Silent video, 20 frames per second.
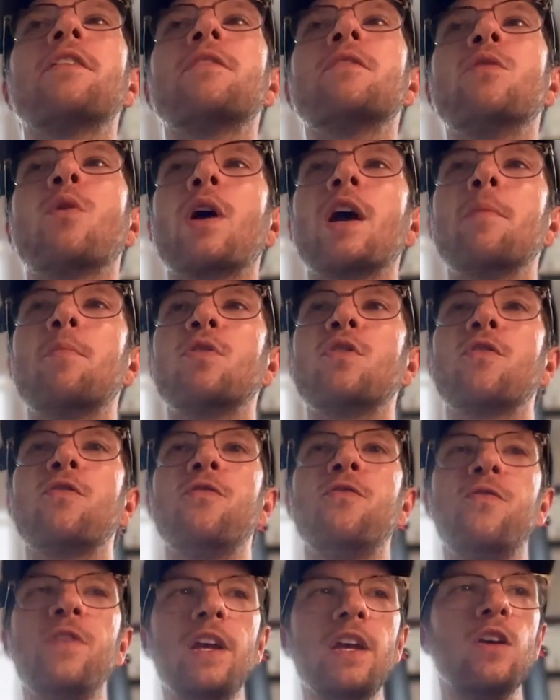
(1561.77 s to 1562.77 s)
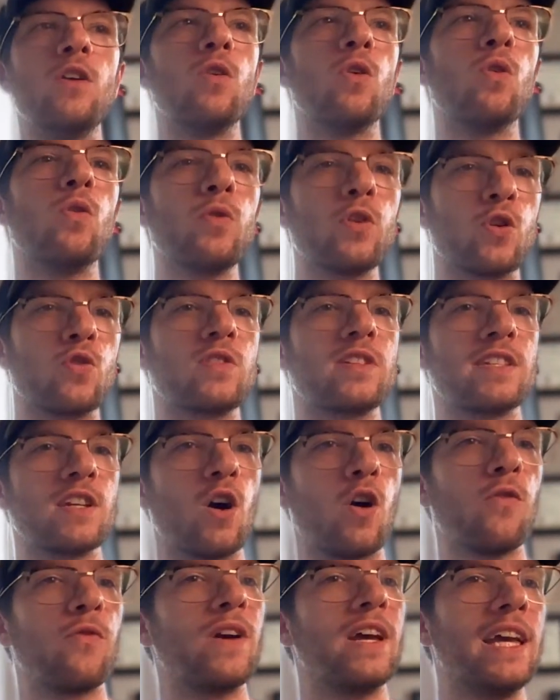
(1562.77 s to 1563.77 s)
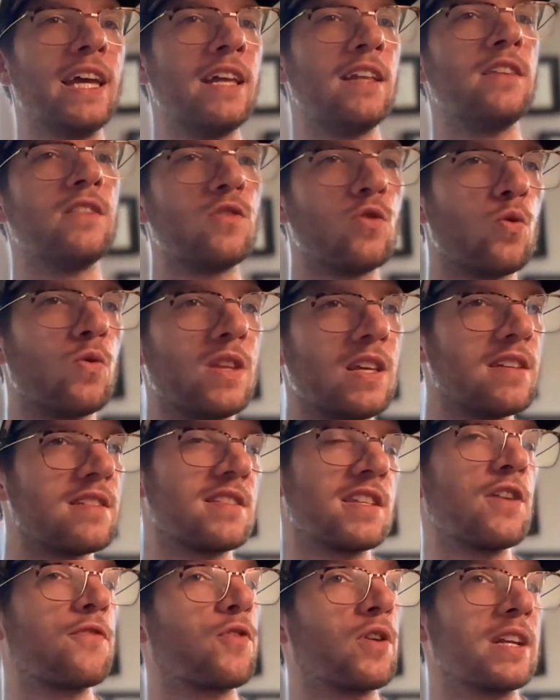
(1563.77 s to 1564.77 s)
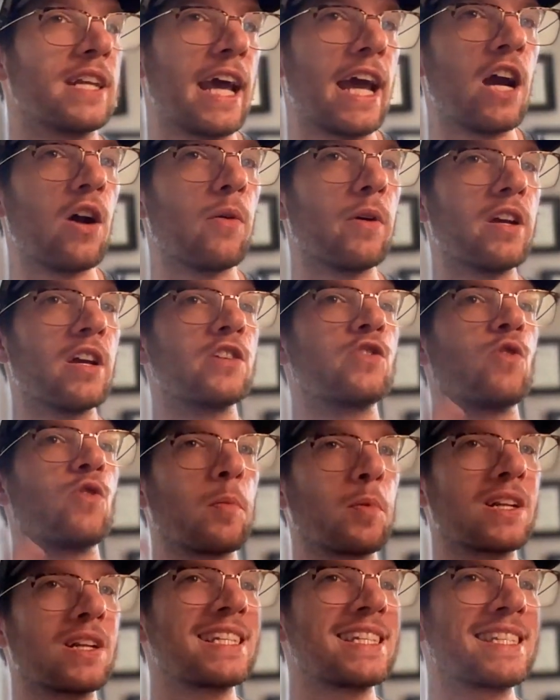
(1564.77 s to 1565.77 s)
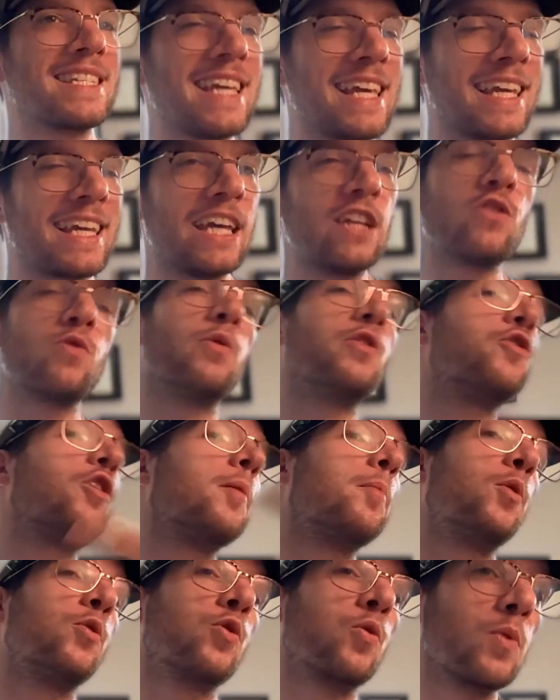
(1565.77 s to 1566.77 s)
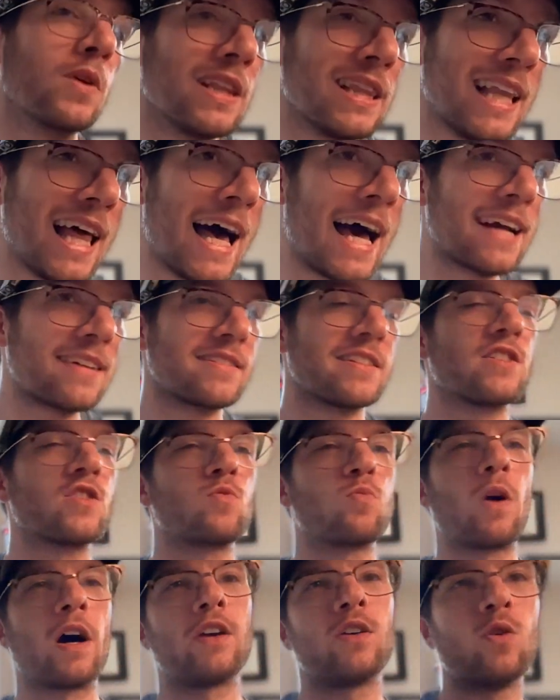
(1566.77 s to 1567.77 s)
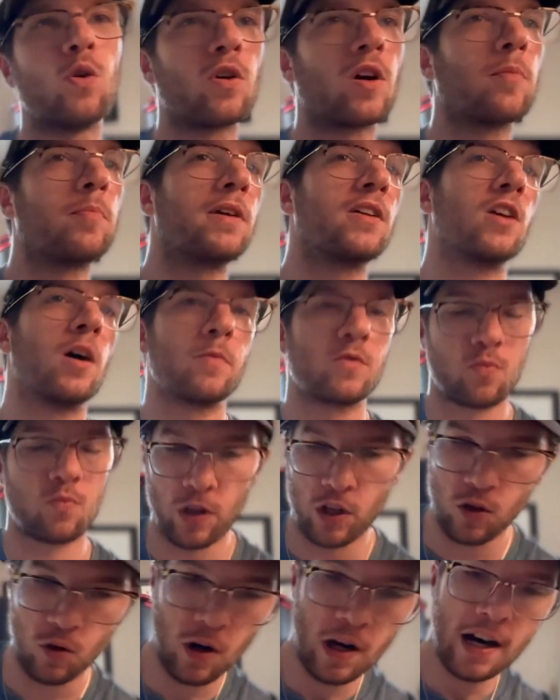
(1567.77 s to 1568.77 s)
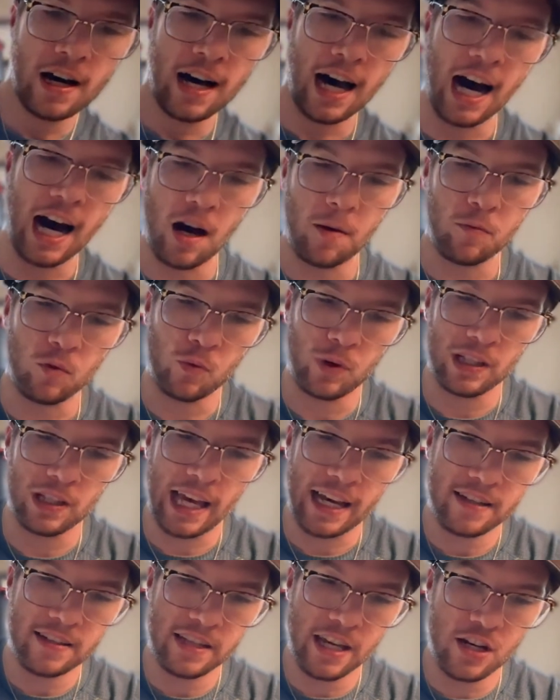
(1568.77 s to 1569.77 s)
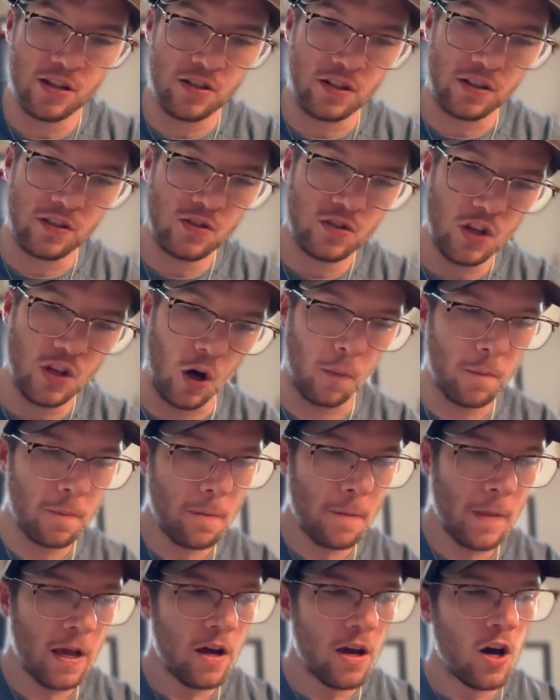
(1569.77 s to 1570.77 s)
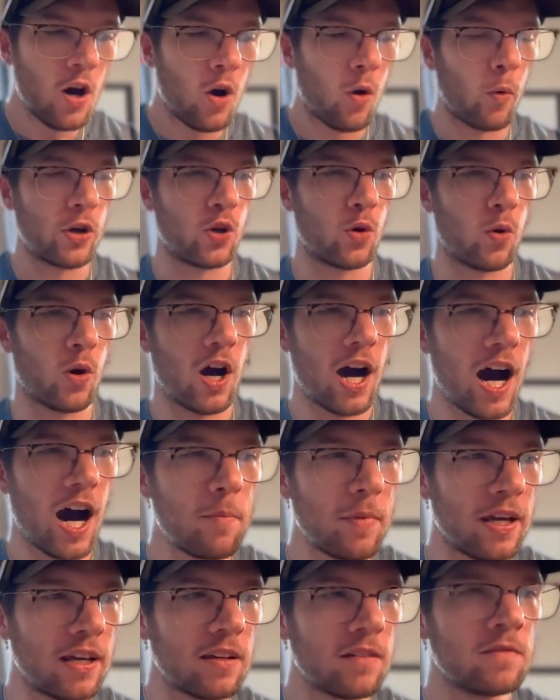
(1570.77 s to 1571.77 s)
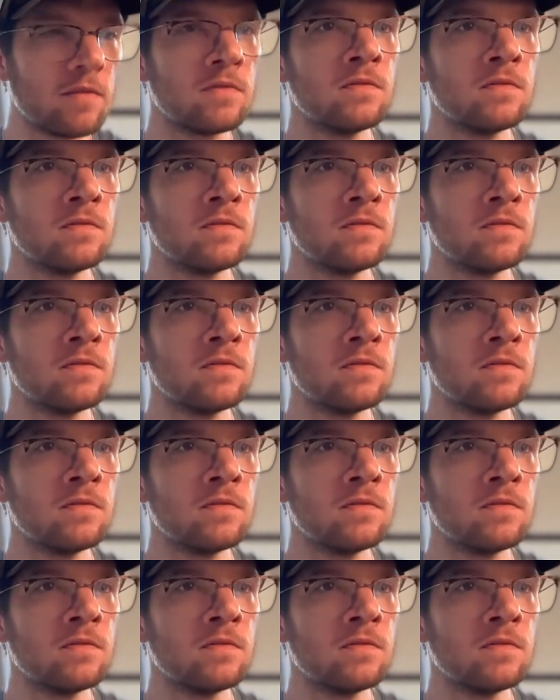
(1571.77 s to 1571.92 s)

you're able to feel yourself into these different areas, you're able to sink into it, you're able to relax. This is why yoga becomes real relaxation. So when you're humming,